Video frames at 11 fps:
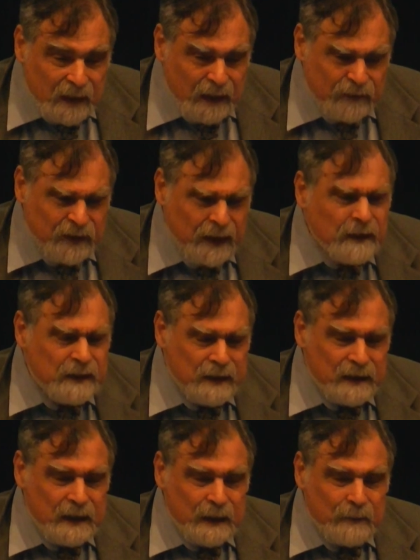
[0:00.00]
have tended to
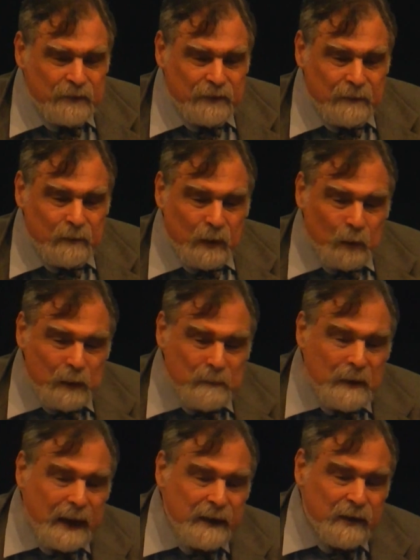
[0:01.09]
come from what we
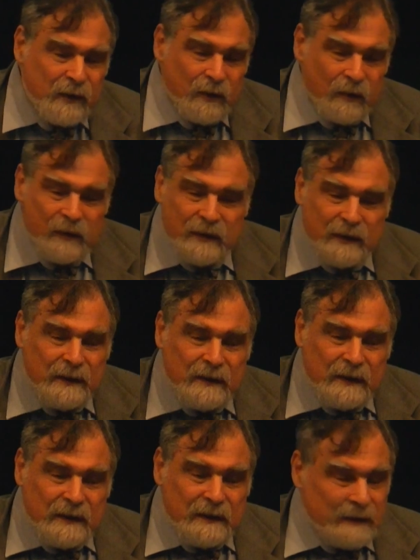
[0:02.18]
might call
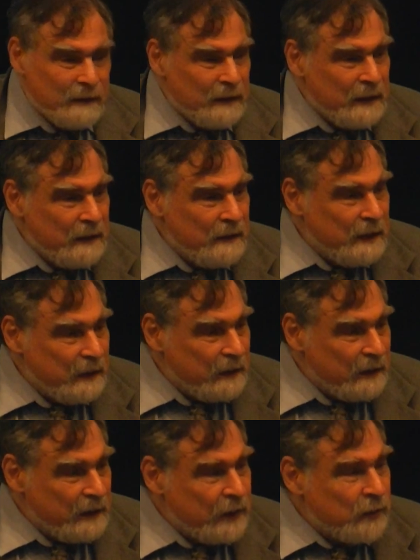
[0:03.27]
the
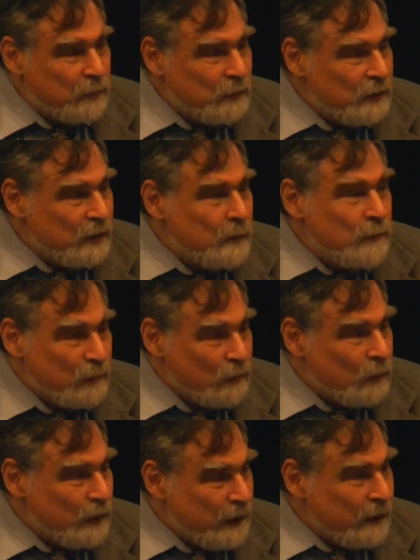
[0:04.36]
intellectual liberal
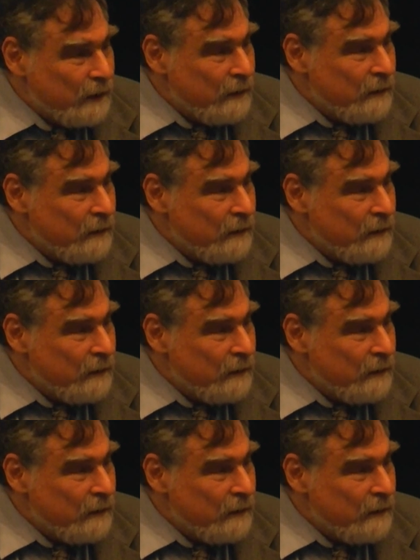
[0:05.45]
wing